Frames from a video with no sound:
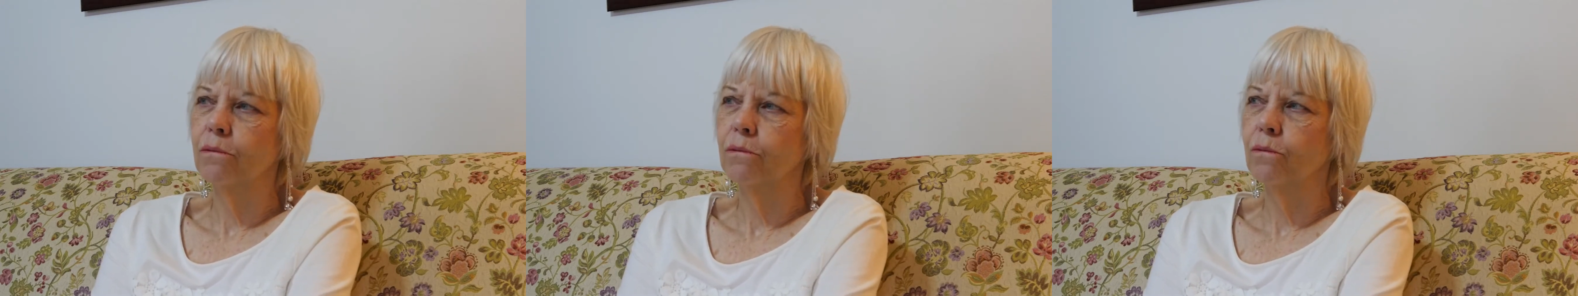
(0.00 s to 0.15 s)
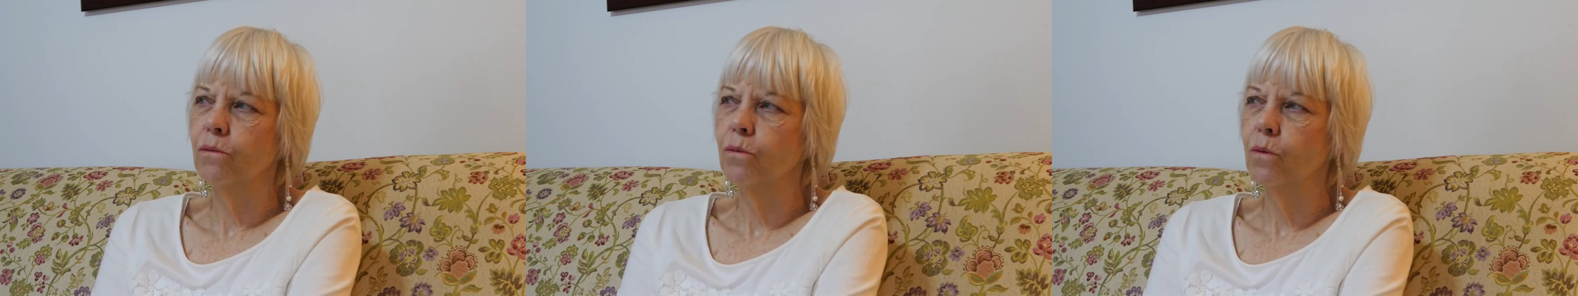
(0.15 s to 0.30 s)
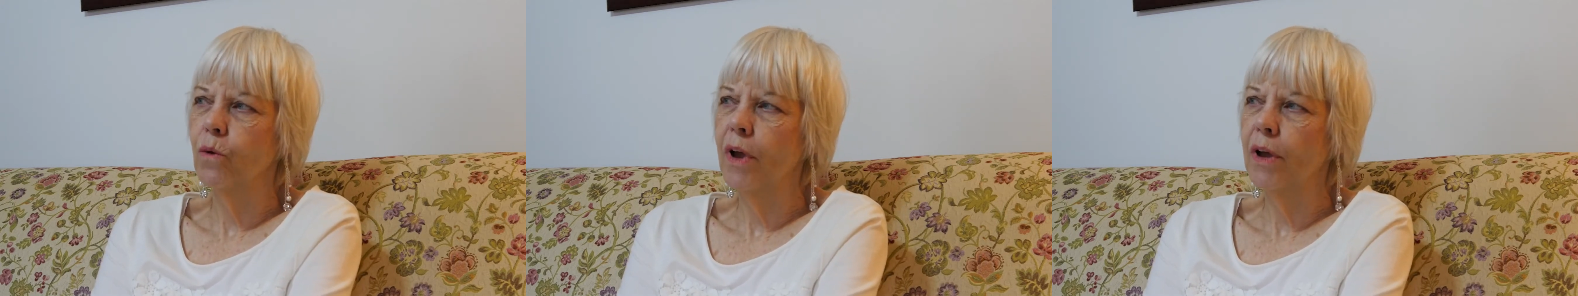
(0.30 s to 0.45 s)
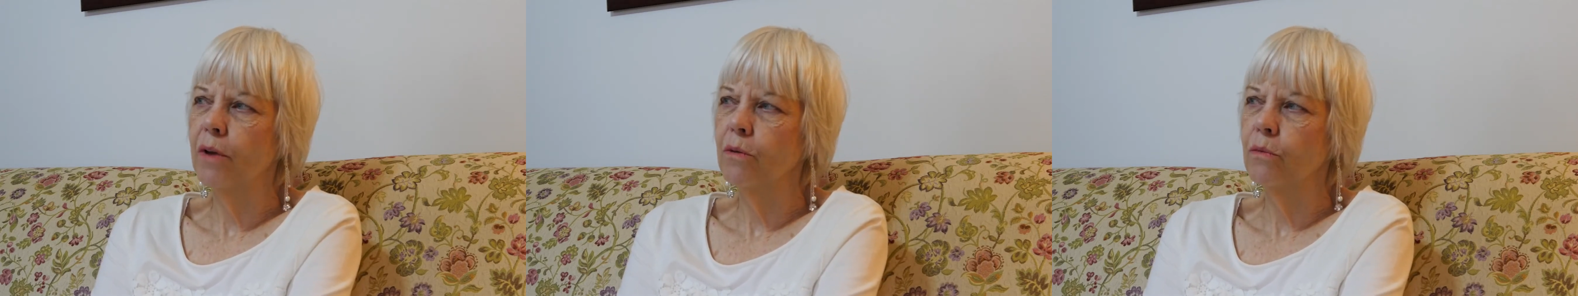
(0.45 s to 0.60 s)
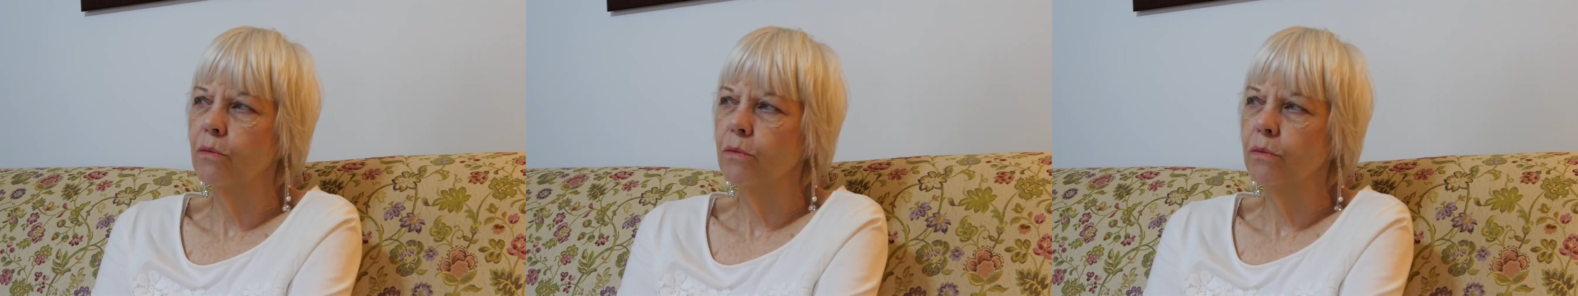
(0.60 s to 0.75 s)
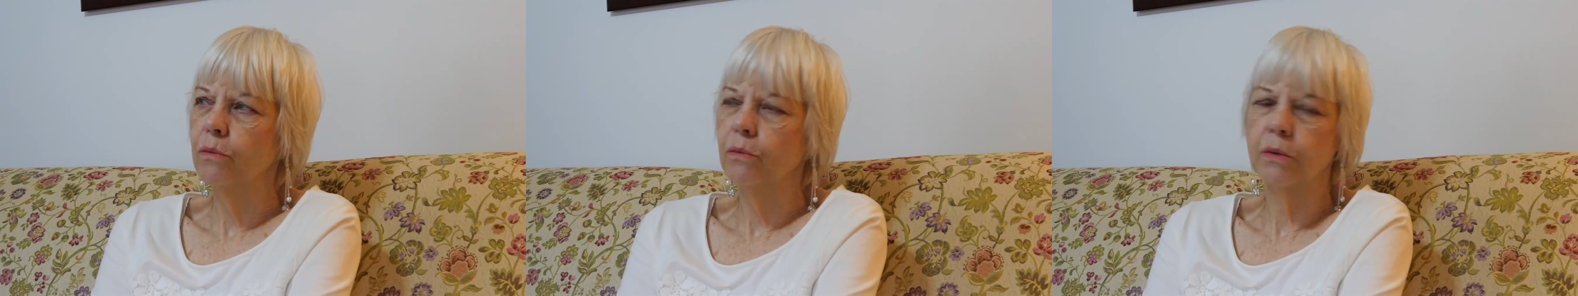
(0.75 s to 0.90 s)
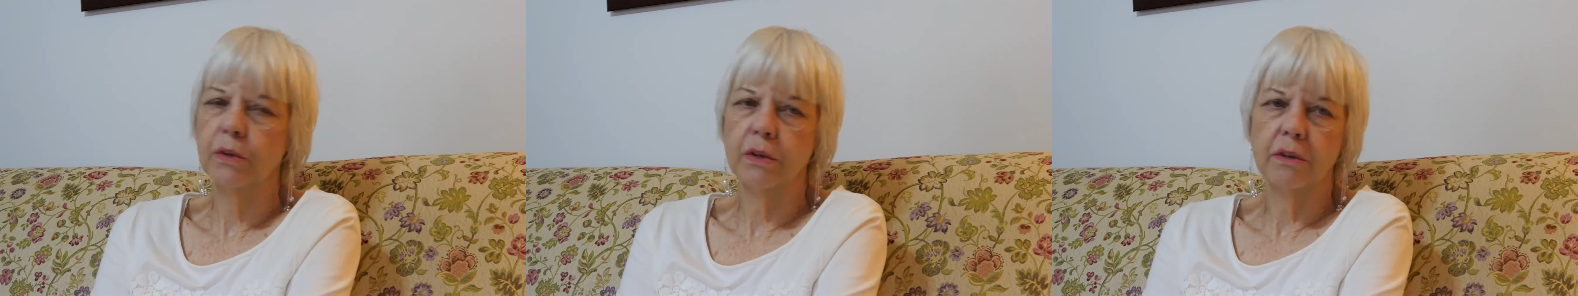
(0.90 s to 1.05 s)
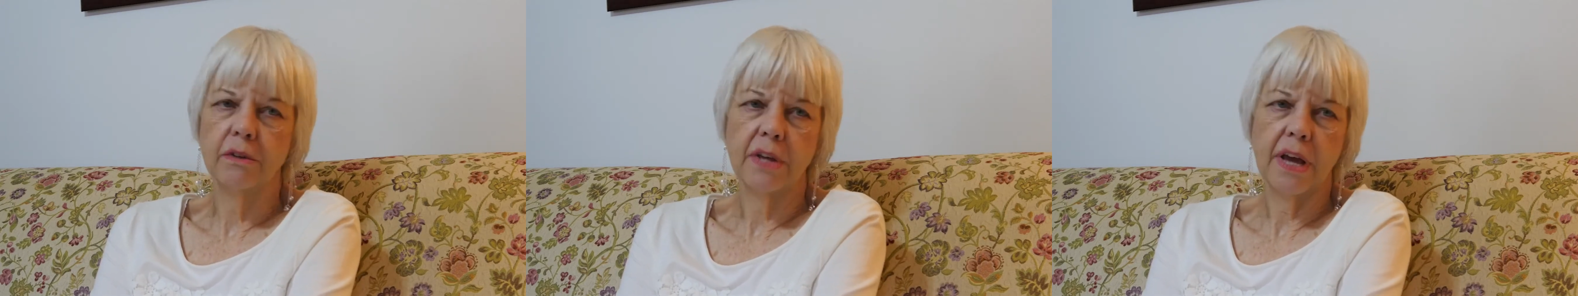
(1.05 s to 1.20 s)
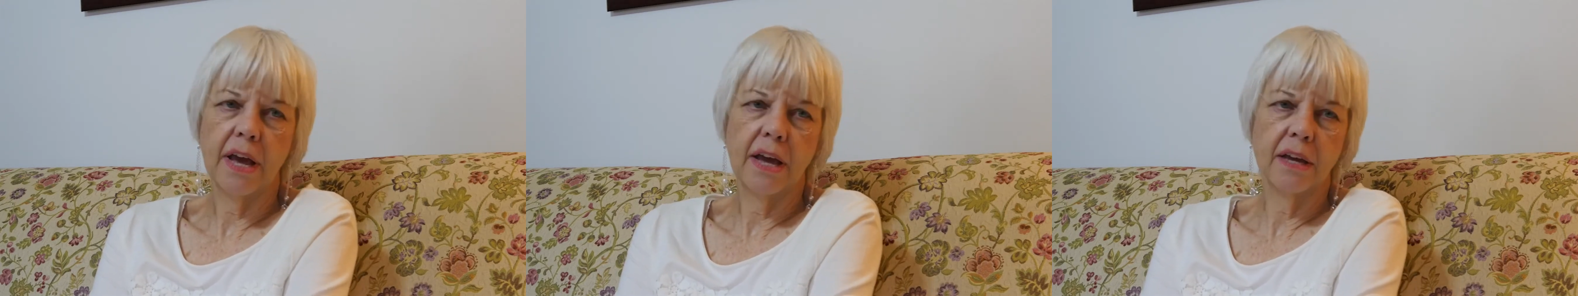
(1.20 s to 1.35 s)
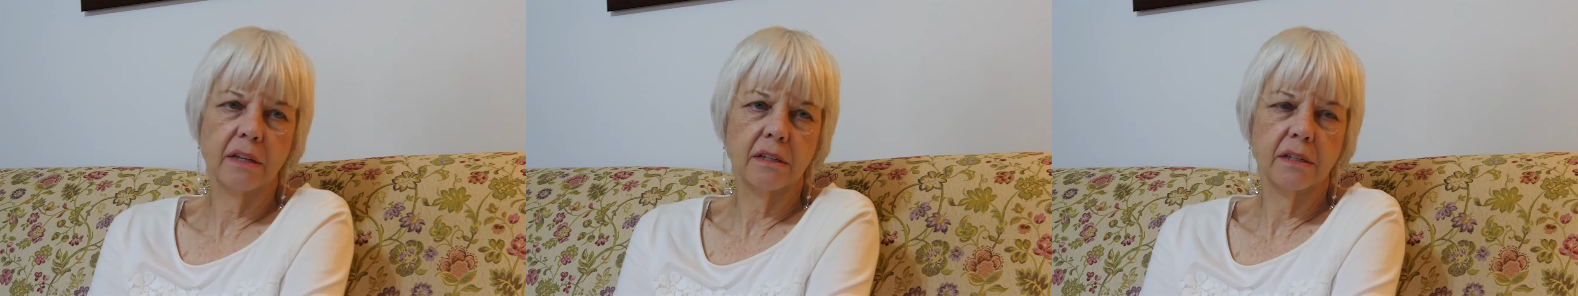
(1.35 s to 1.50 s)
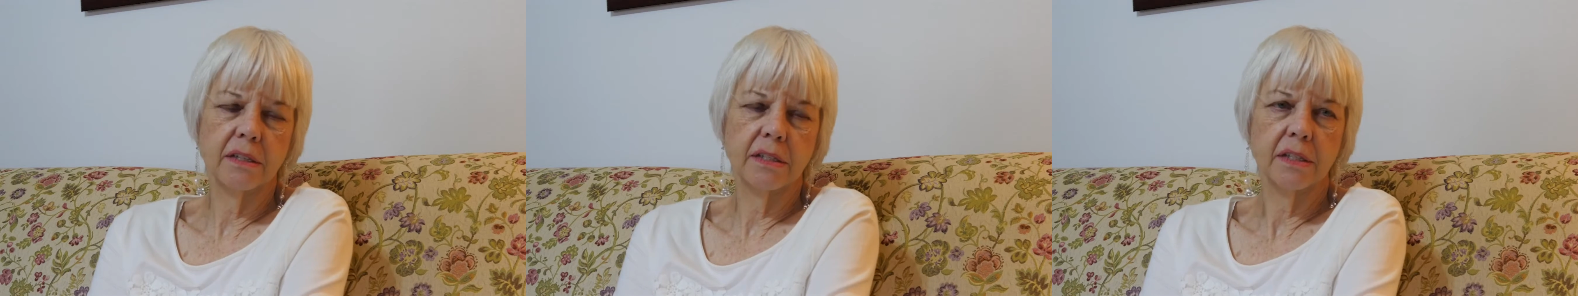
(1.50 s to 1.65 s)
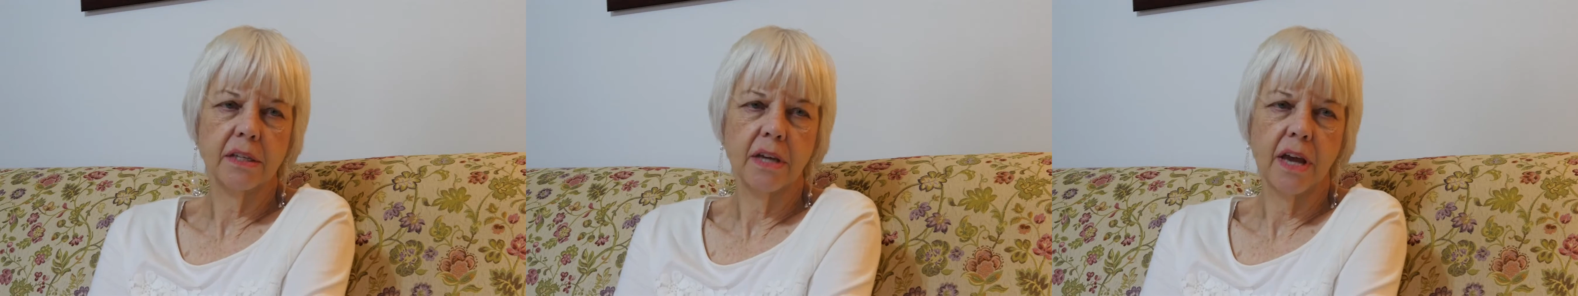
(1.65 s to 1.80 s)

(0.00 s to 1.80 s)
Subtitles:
were the uncles